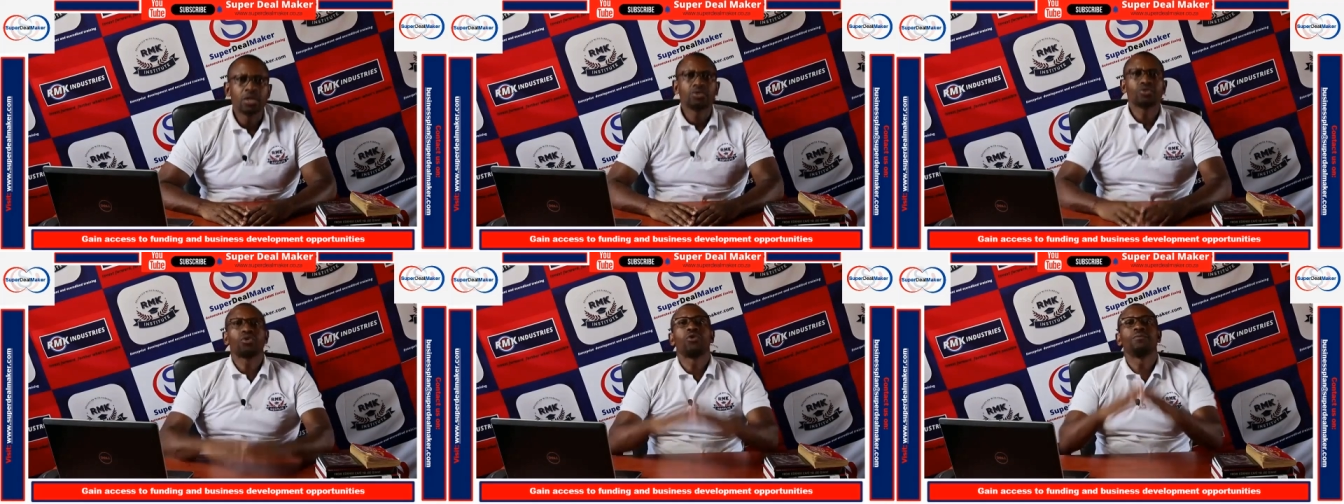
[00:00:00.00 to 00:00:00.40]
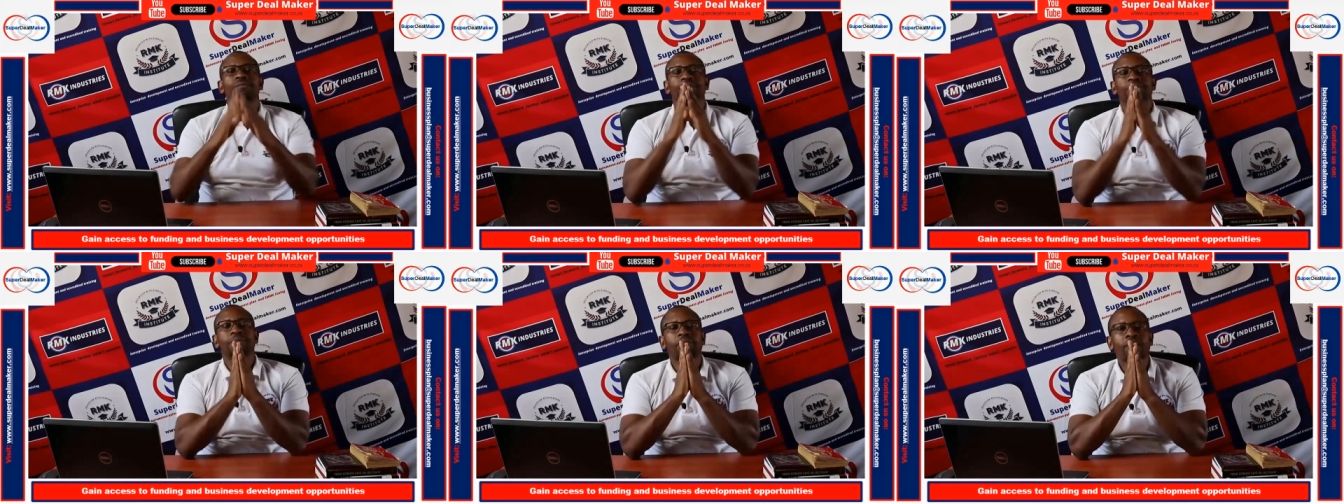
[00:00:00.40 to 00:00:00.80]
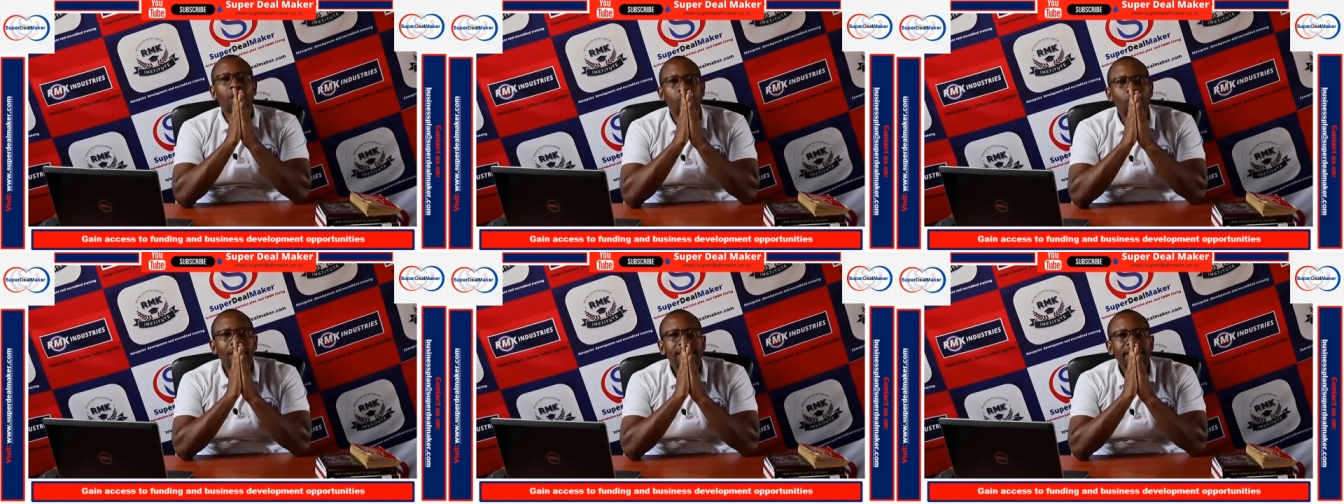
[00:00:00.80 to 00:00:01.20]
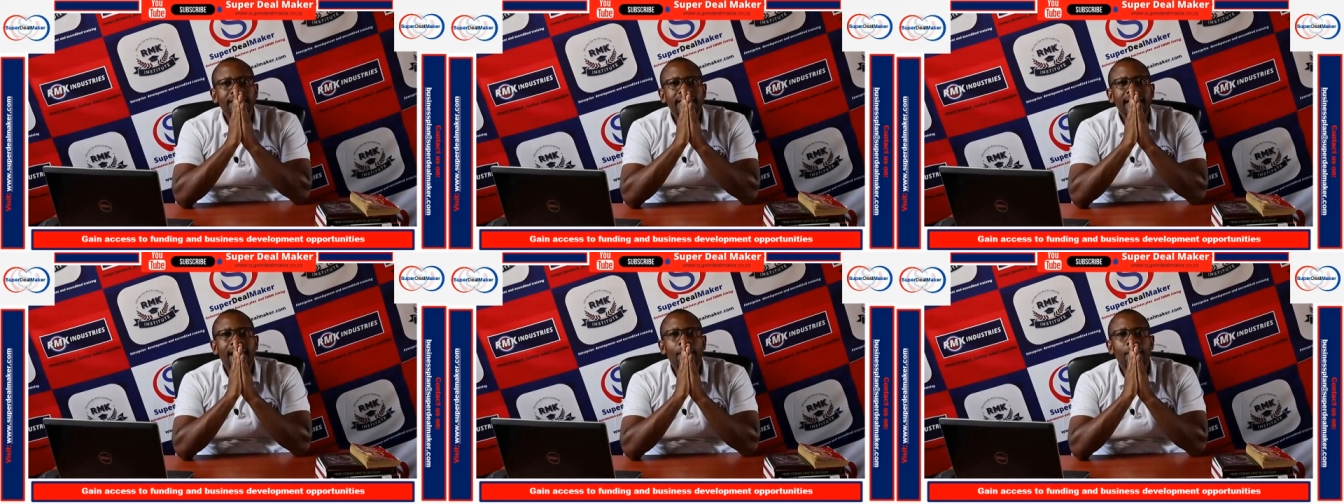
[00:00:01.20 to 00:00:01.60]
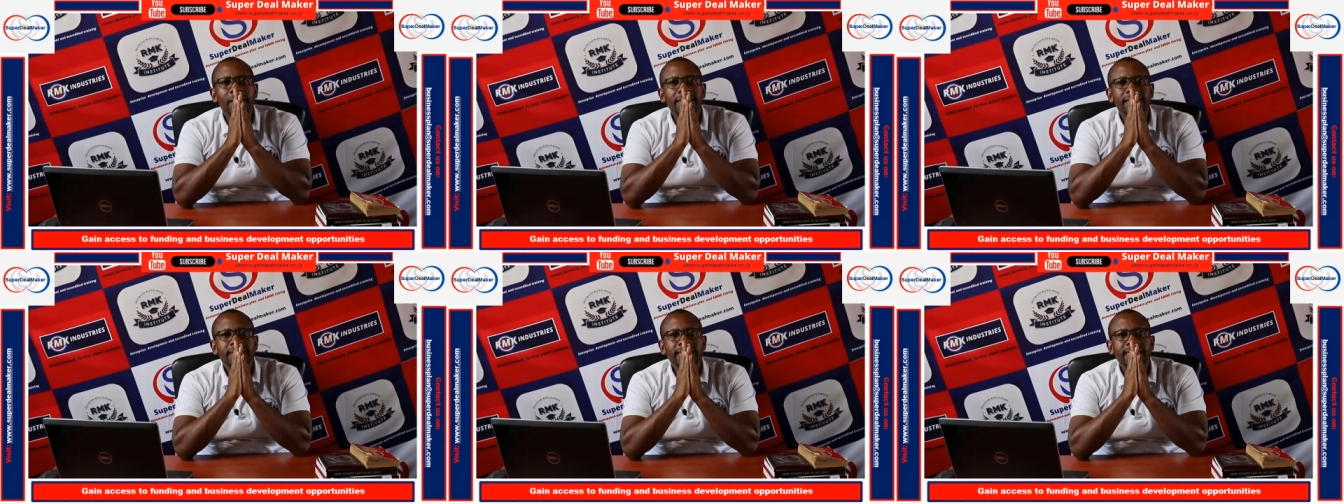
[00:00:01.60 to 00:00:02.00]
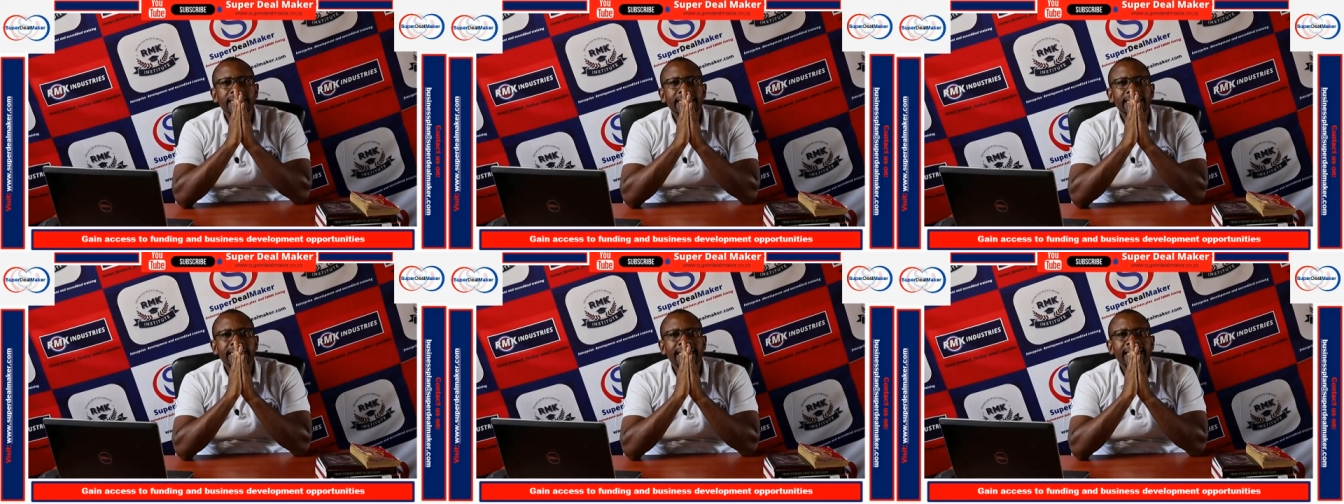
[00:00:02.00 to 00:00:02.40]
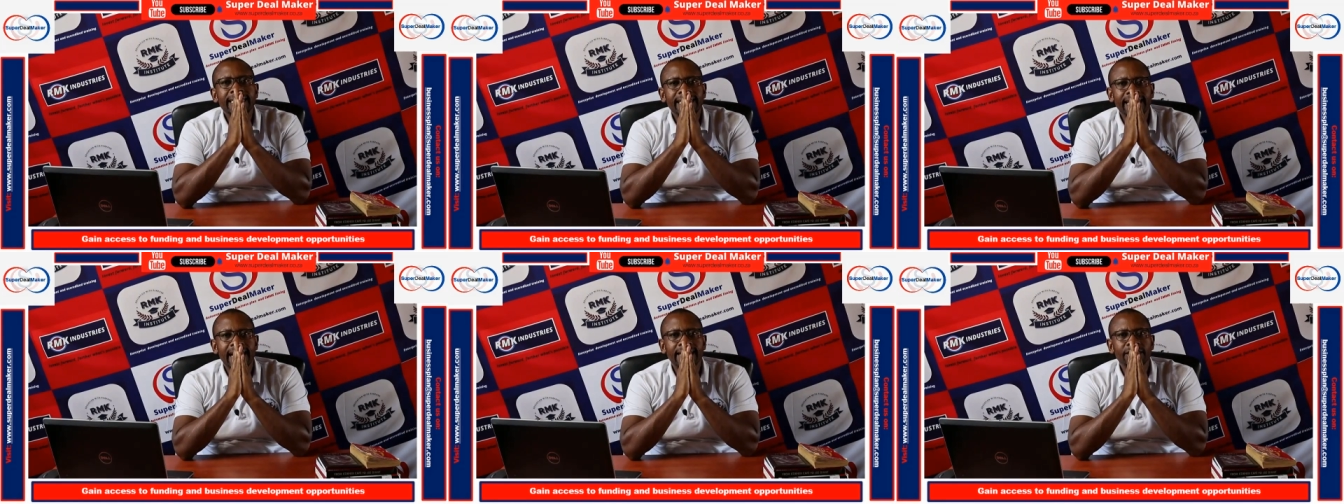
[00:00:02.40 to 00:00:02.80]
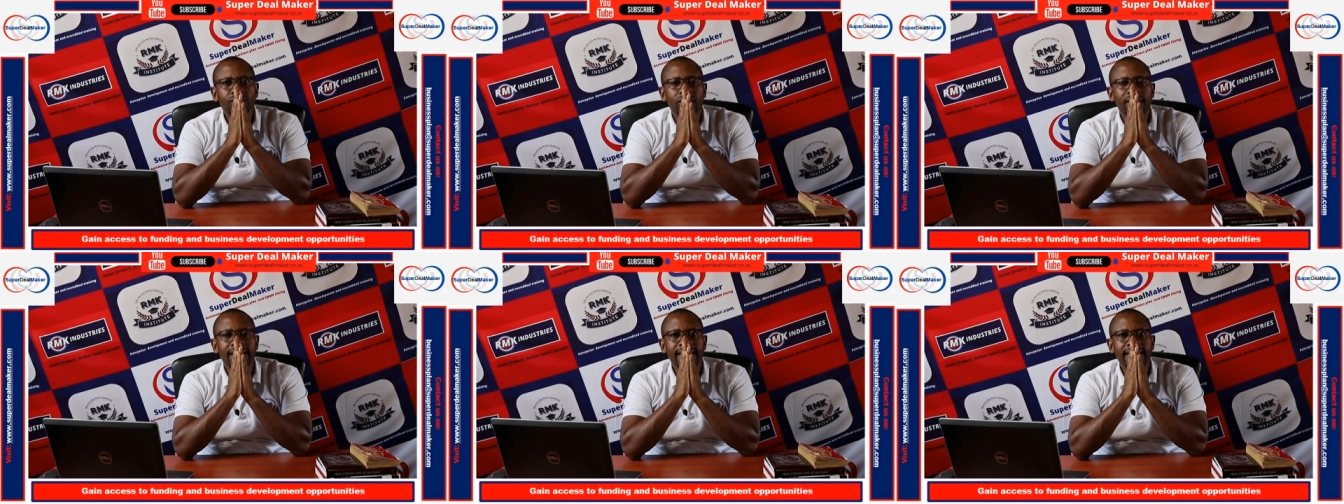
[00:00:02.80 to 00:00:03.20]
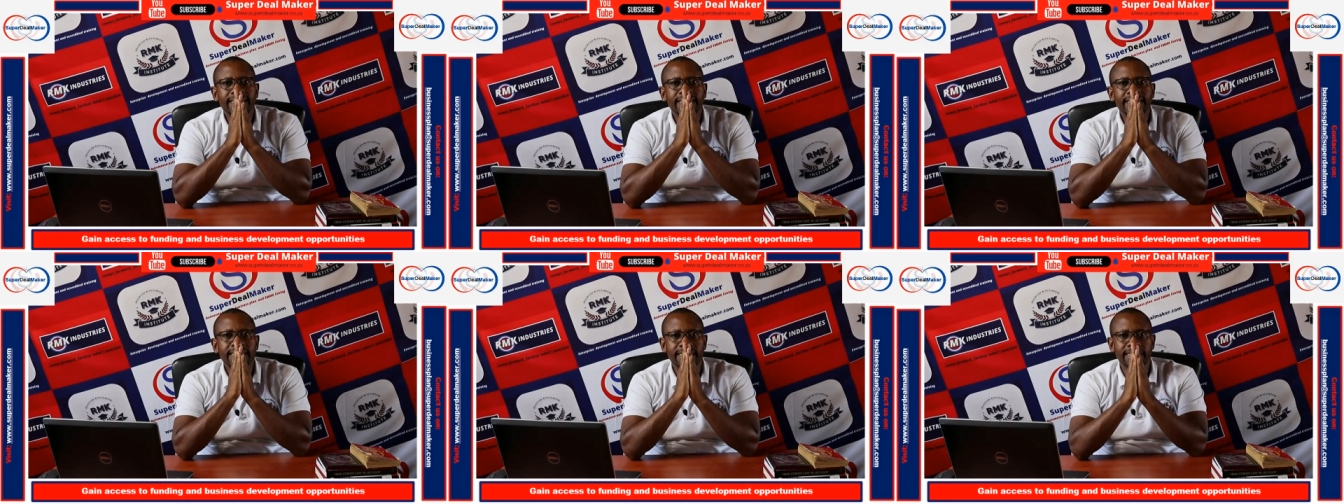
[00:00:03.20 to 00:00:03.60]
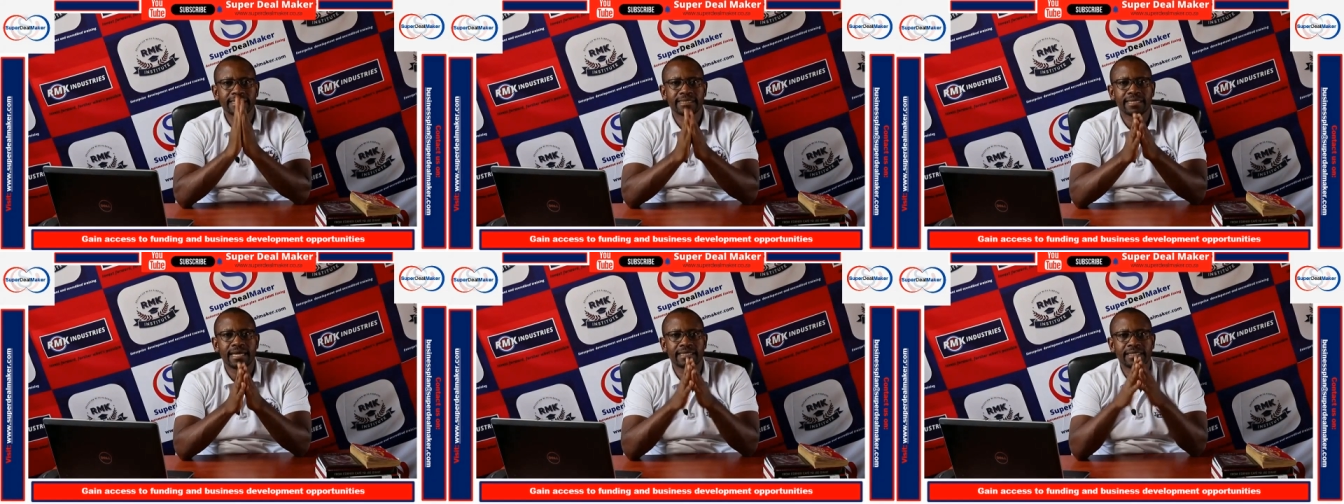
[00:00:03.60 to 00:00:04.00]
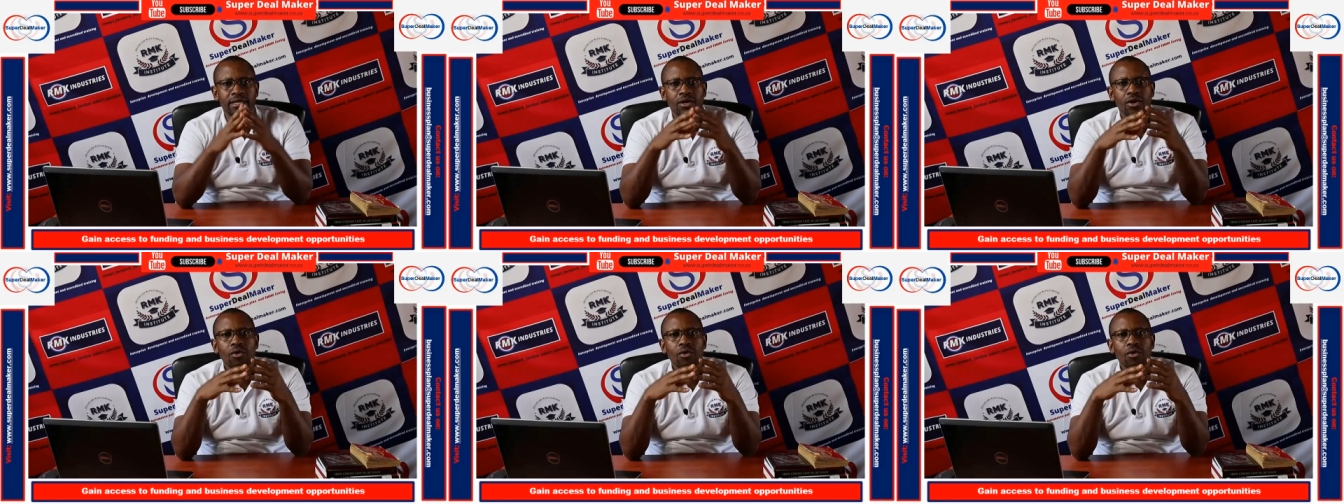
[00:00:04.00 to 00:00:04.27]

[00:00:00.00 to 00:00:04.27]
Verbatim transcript: So what happens is in large organizations, right,